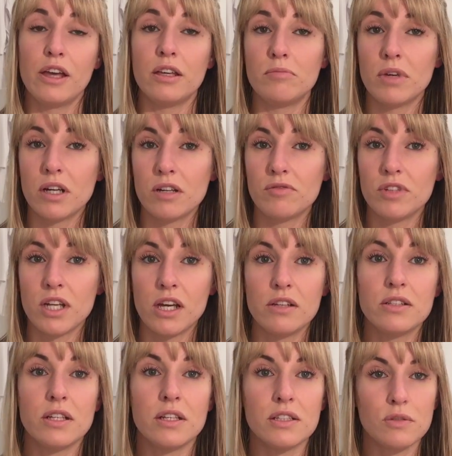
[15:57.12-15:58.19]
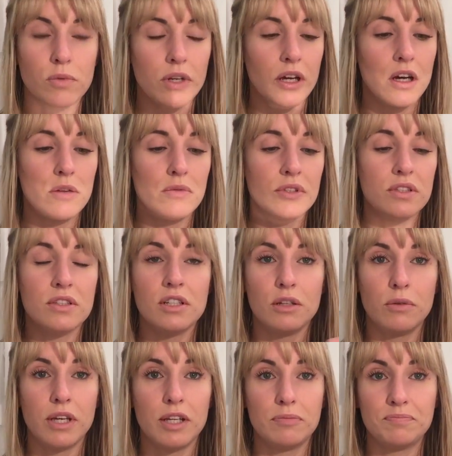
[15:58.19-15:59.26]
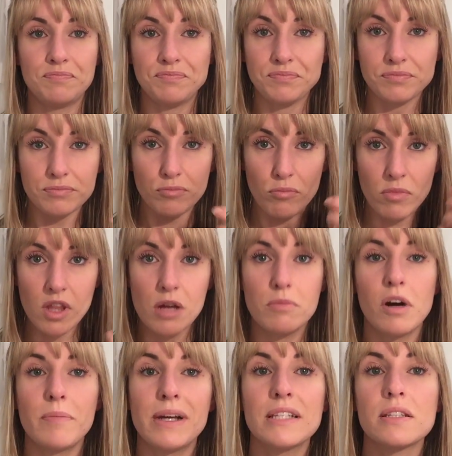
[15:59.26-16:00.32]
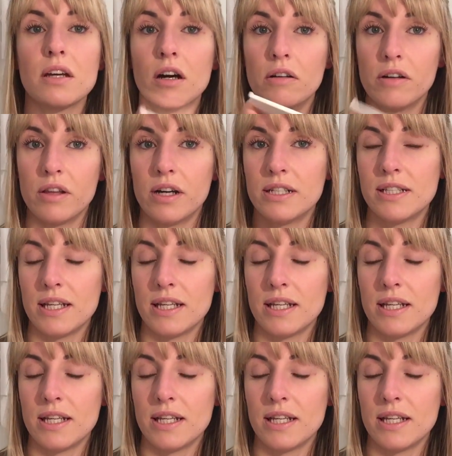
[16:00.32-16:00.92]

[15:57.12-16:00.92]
You might have noticed when I was doing my mascara that I